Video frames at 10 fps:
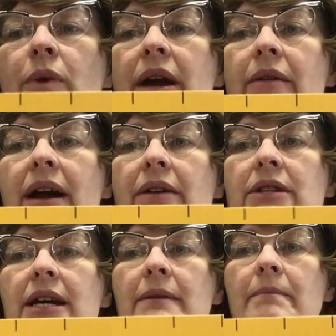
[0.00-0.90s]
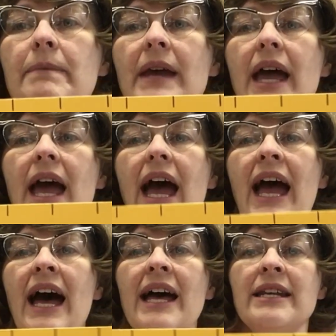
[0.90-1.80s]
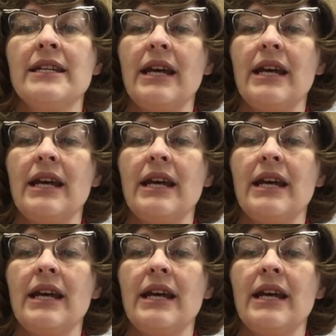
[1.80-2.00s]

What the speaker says: way around it. And